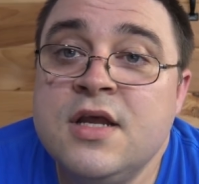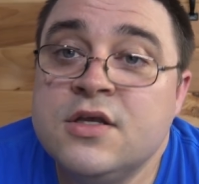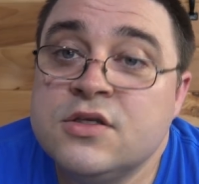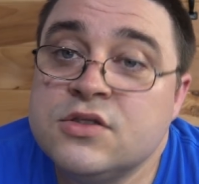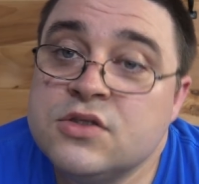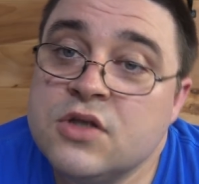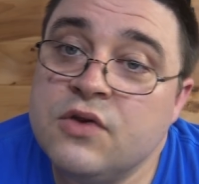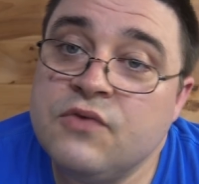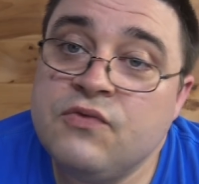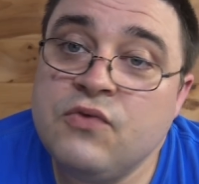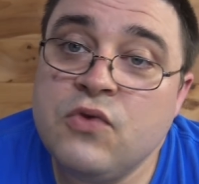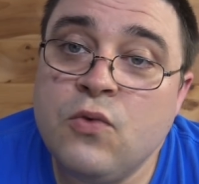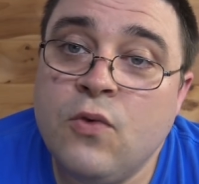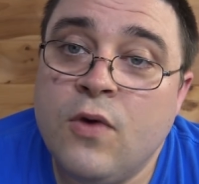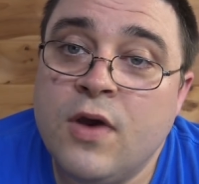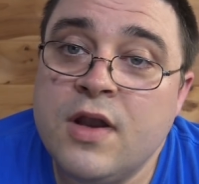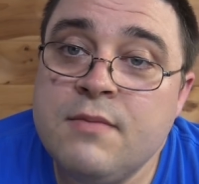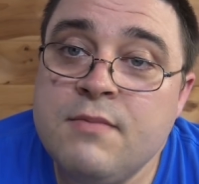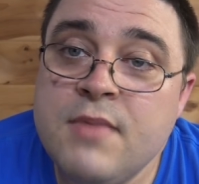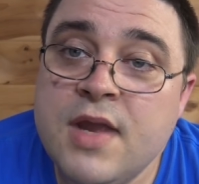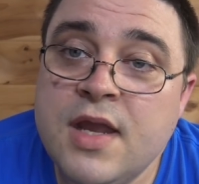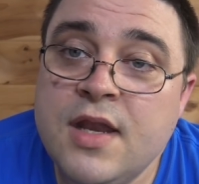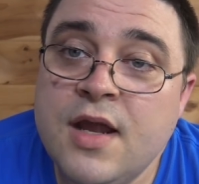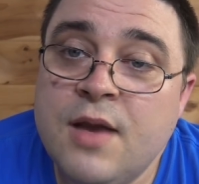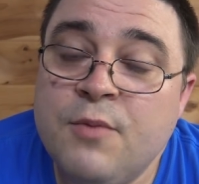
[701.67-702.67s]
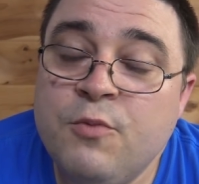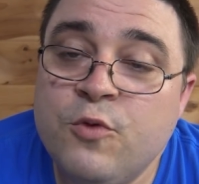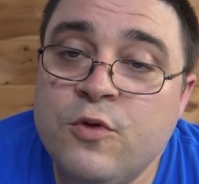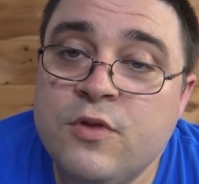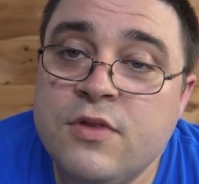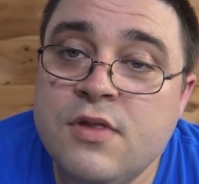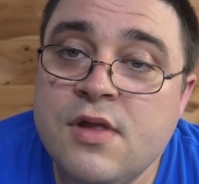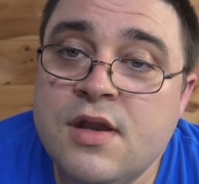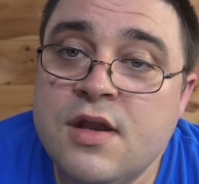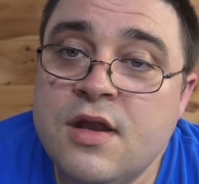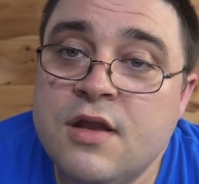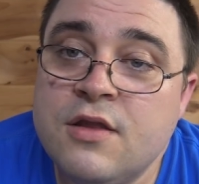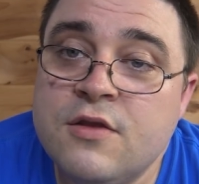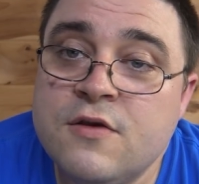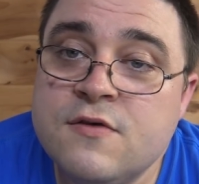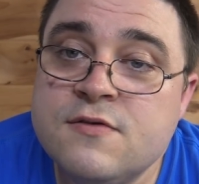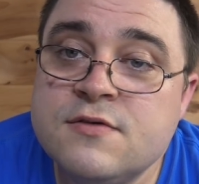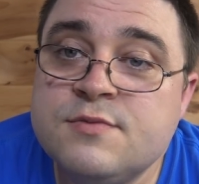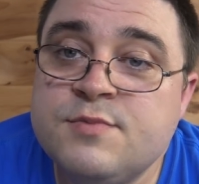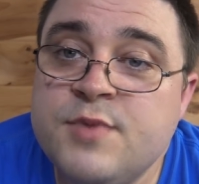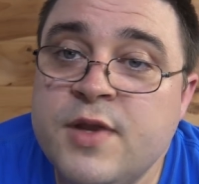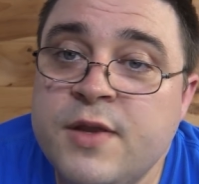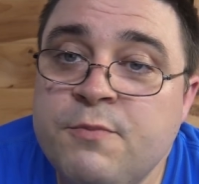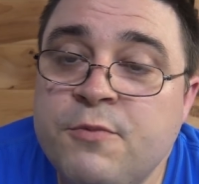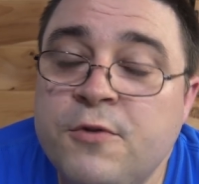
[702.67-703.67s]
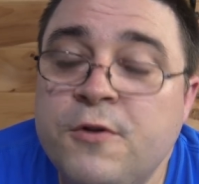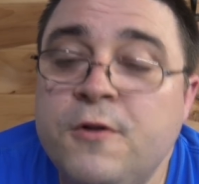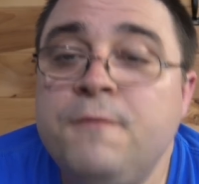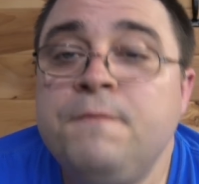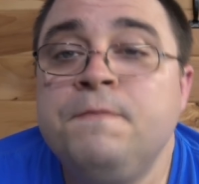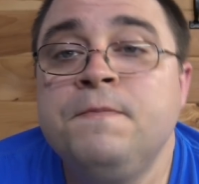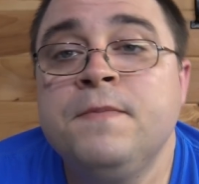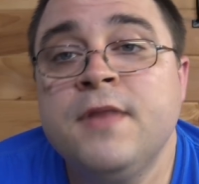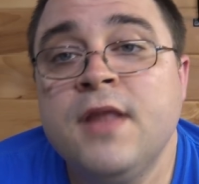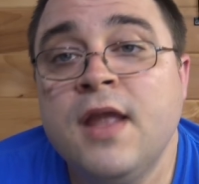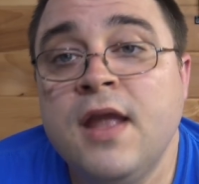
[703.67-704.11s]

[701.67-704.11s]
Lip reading: So if you want to meet up with any of those people,